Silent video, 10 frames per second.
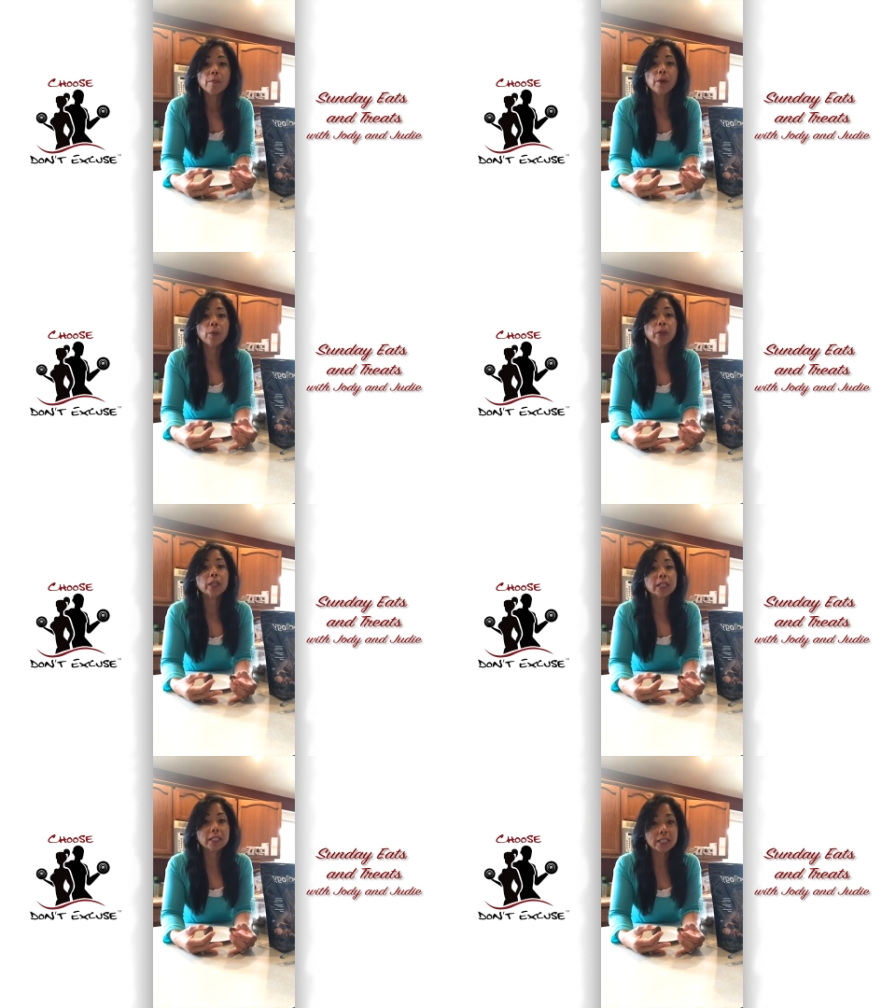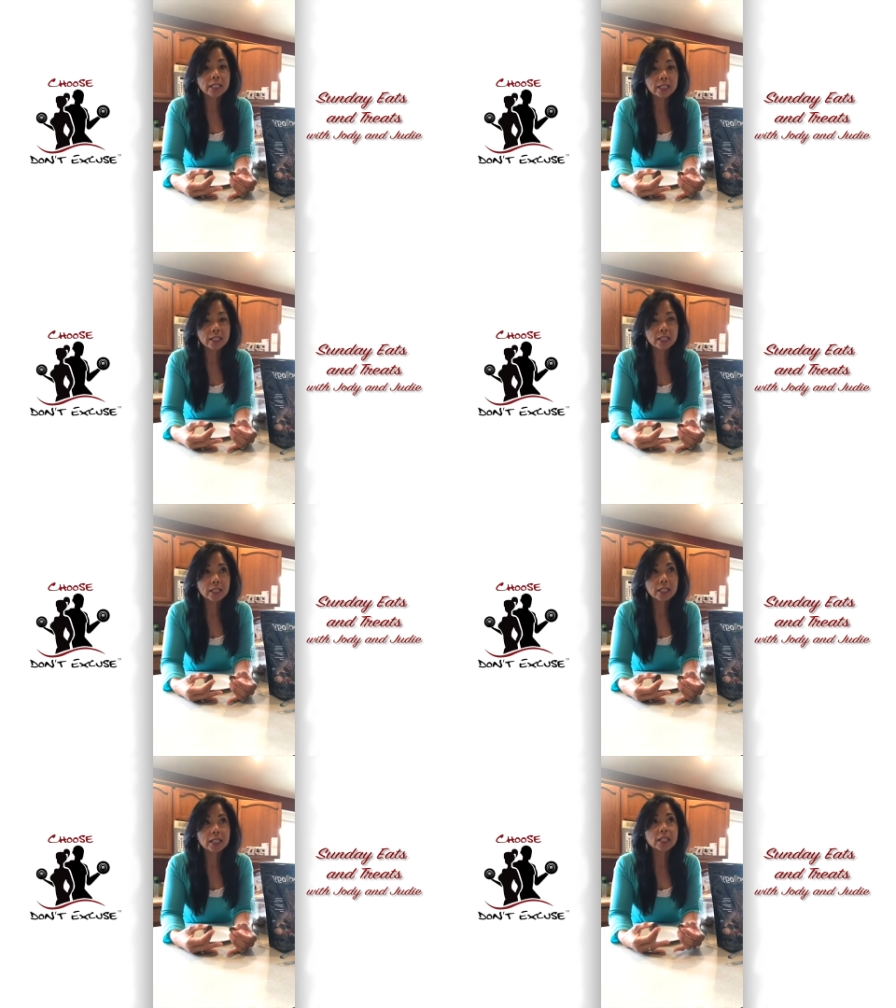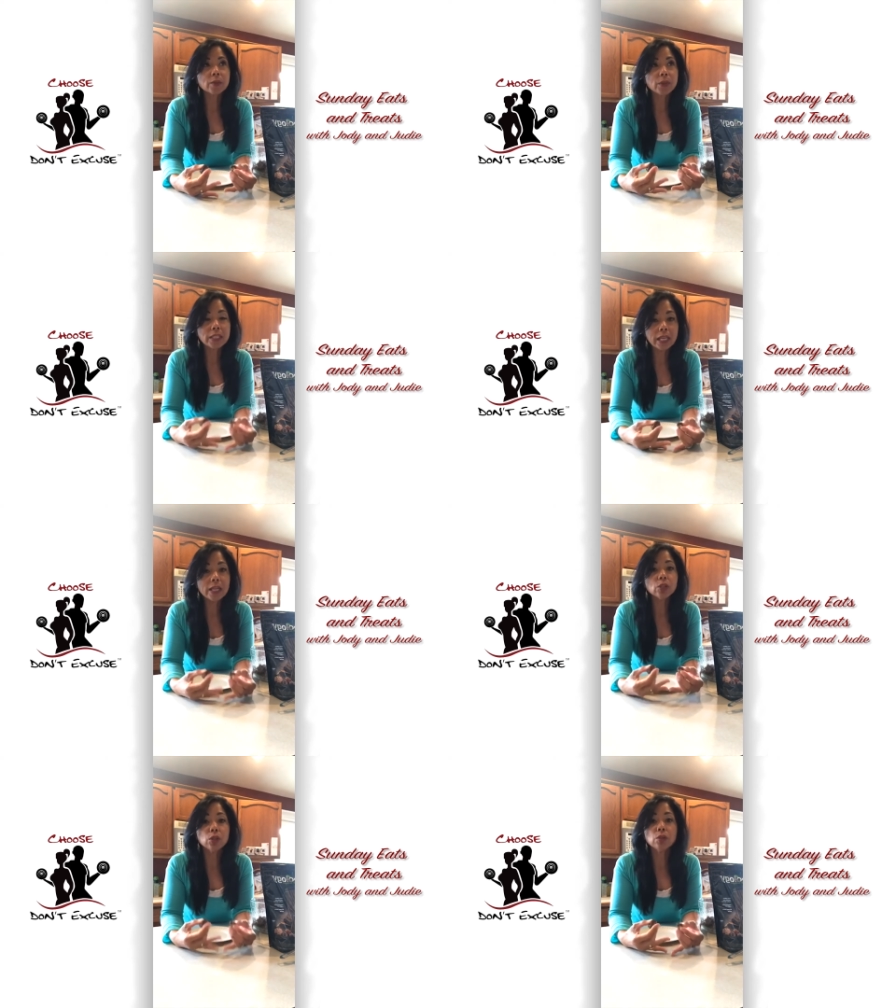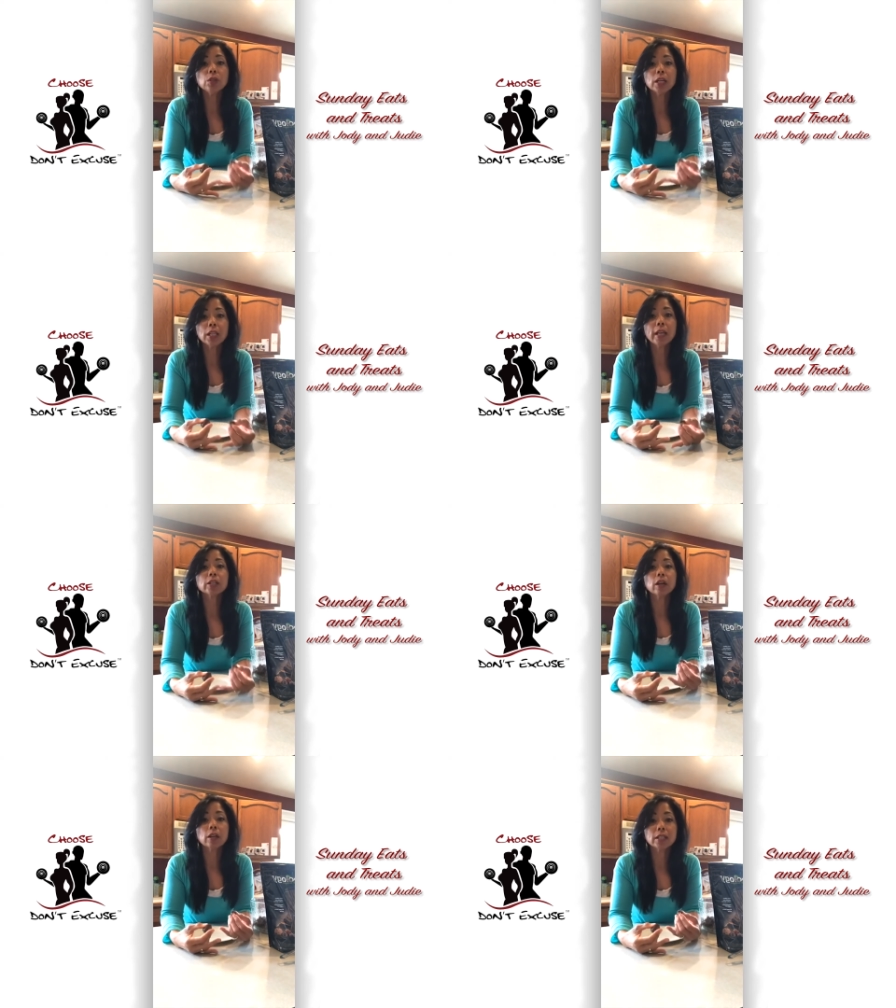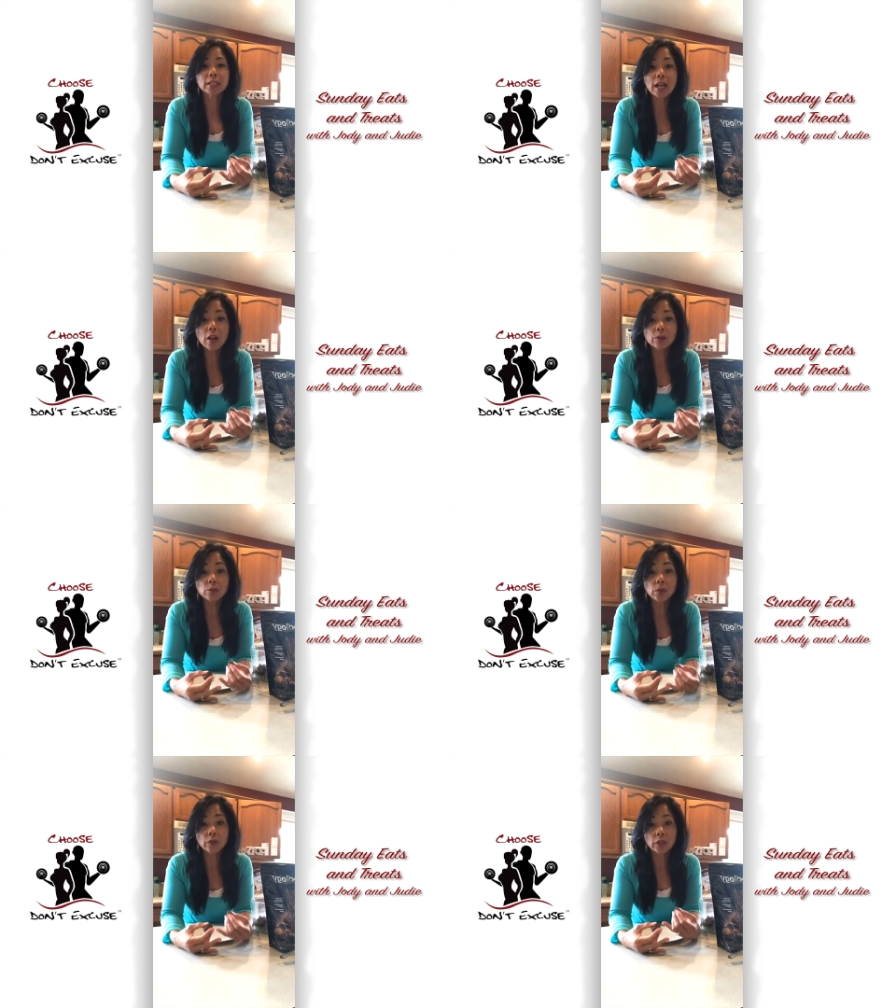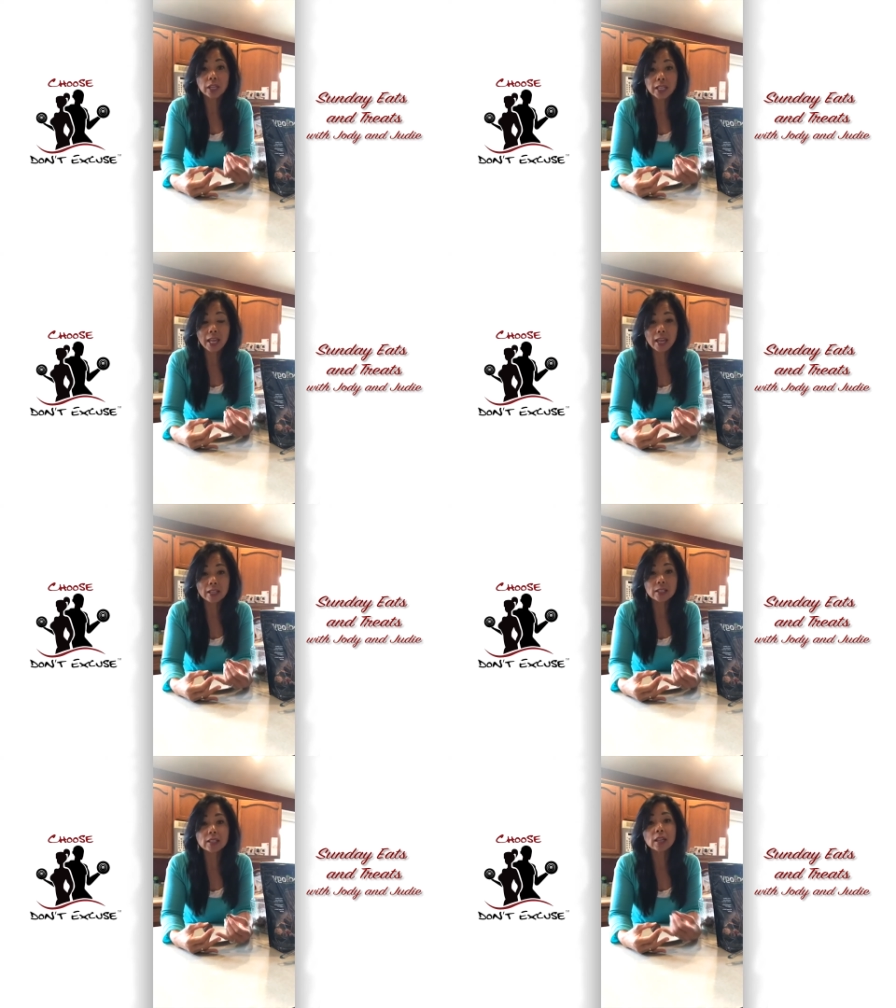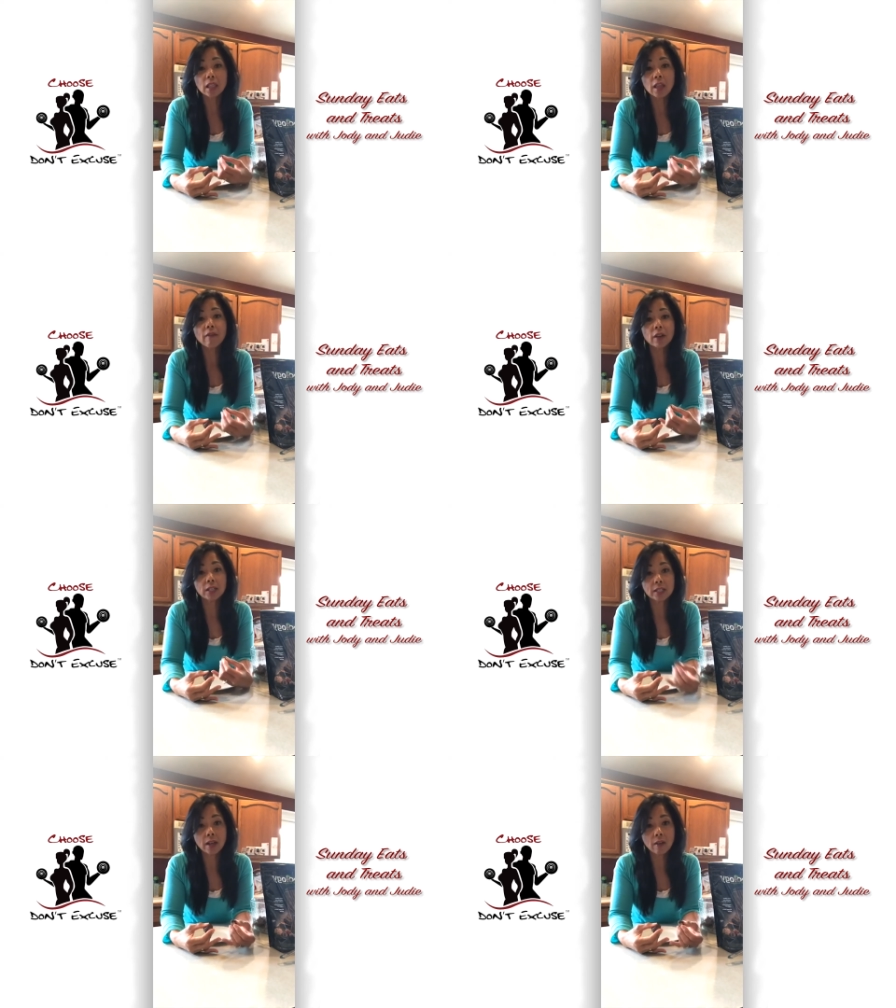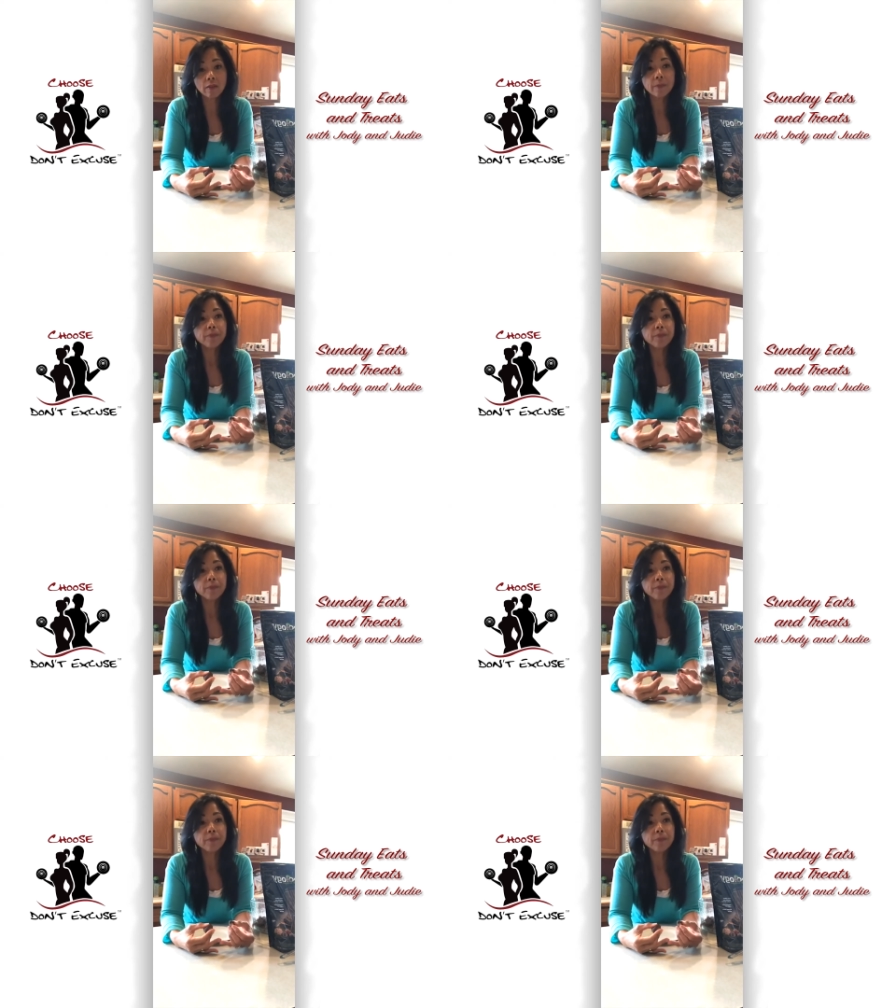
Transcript: But we tend to neglect ourselves. We forget to love ourselves.